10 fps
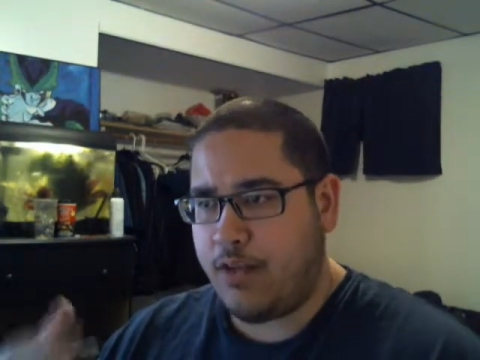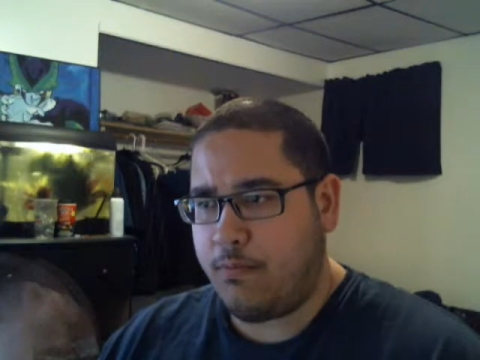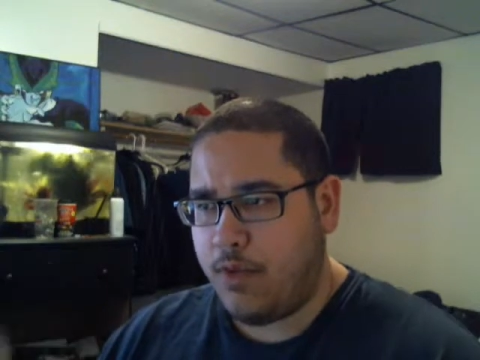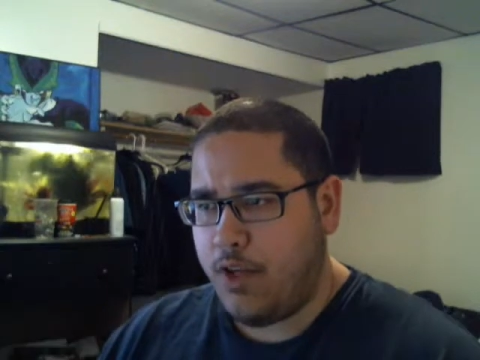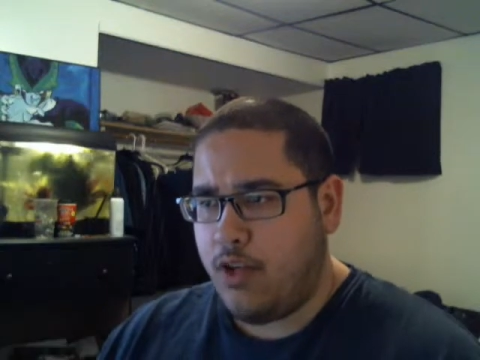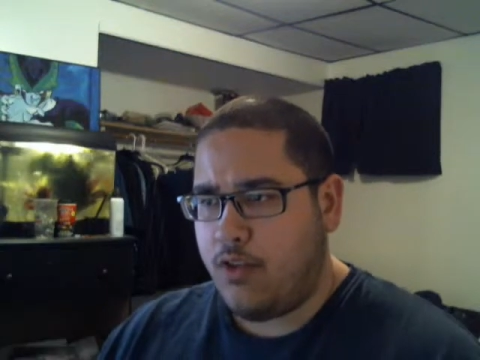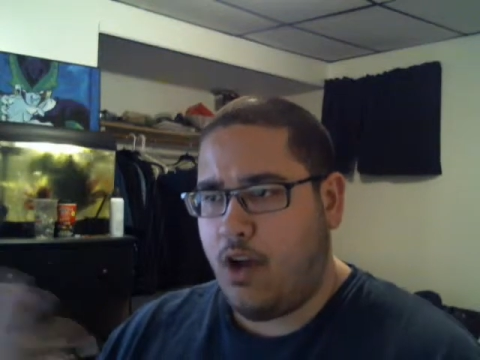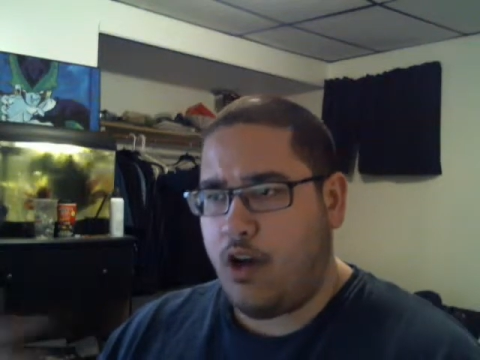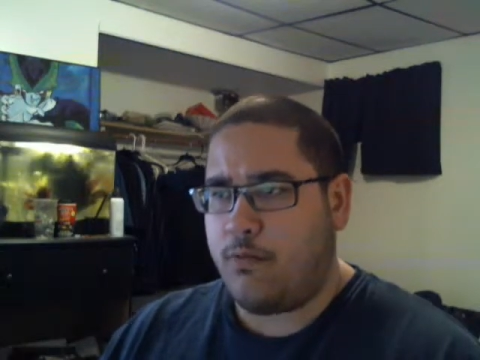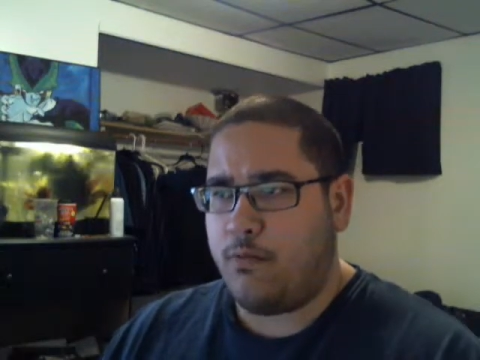I'm
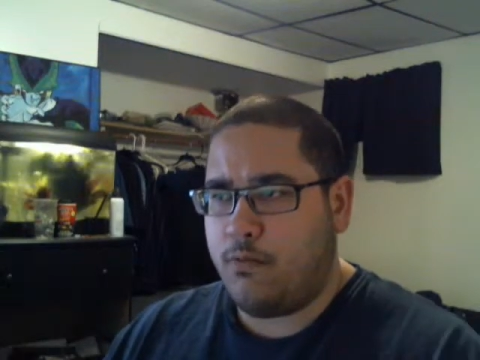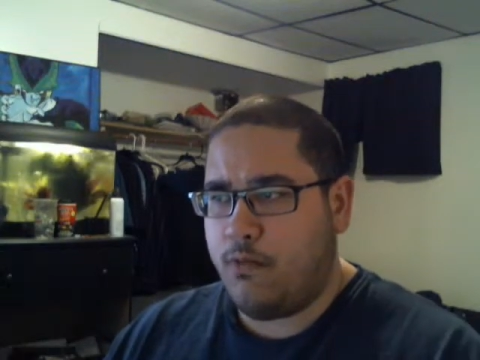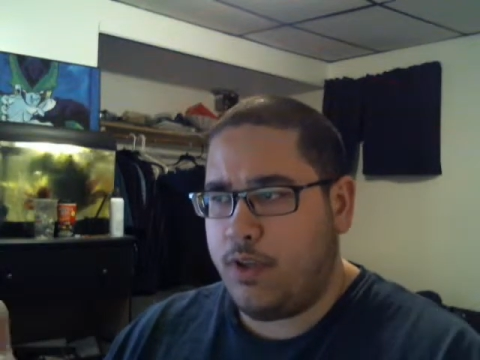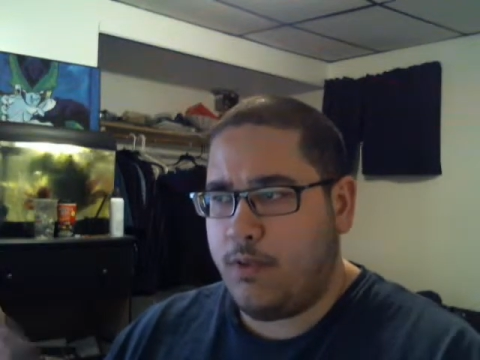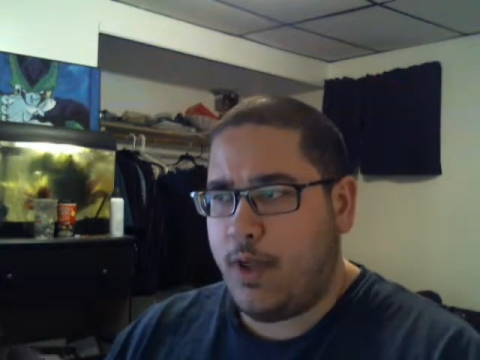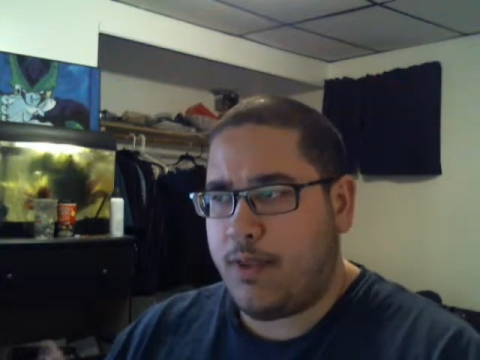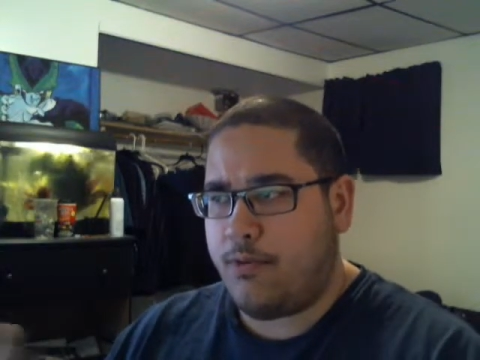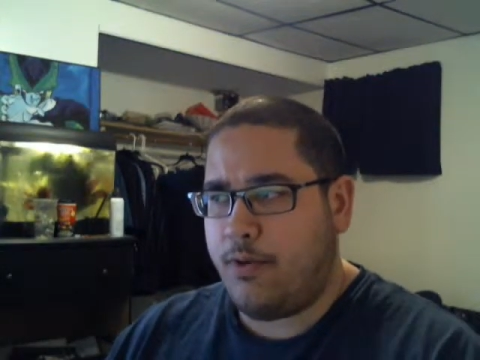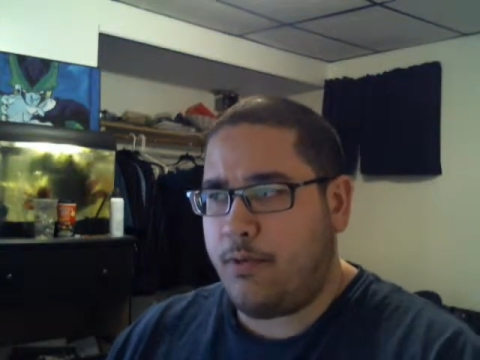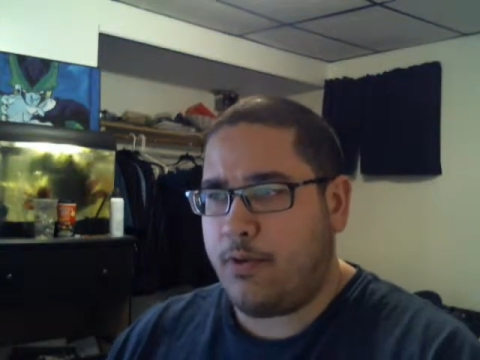talking with about
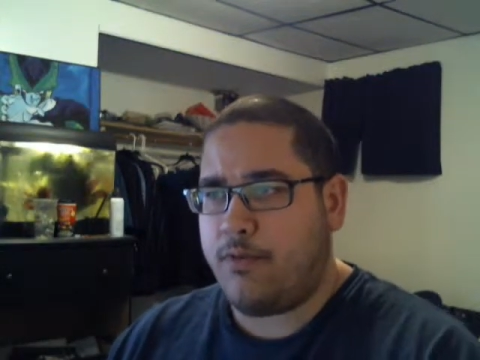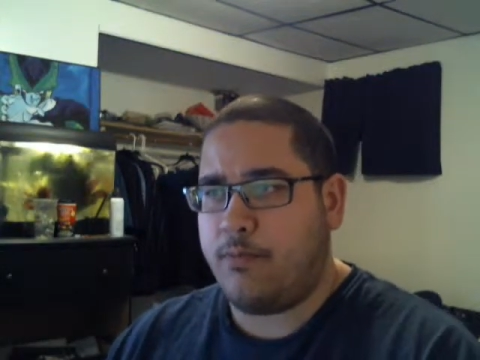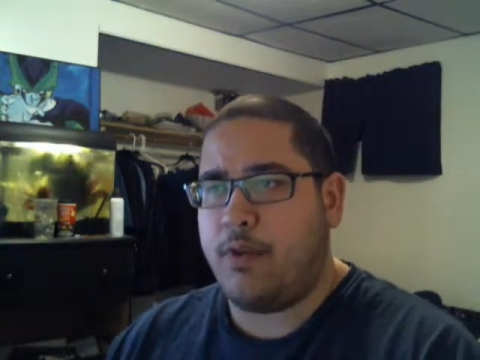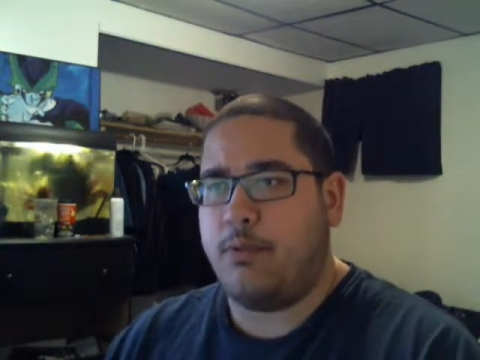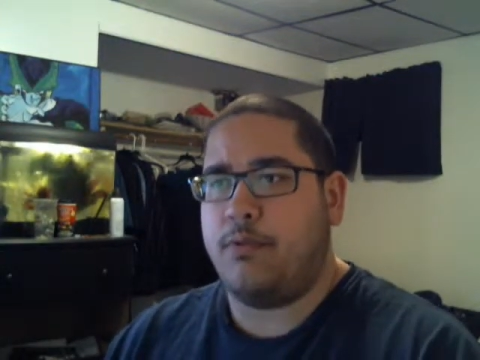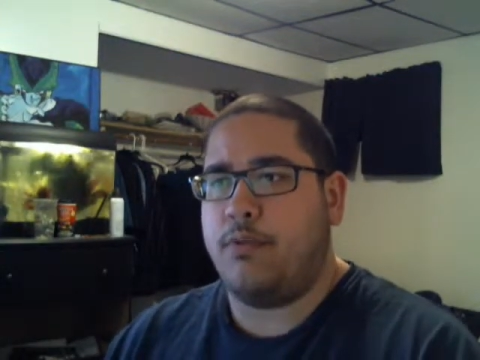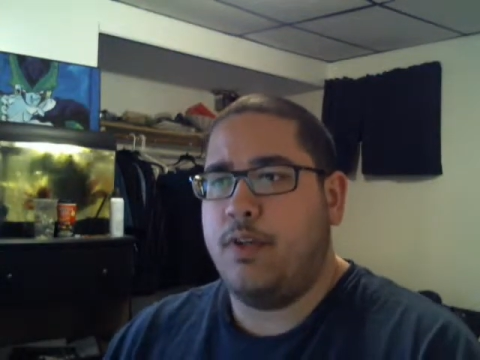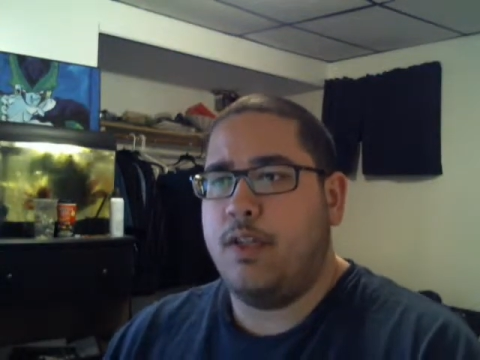three or four different people.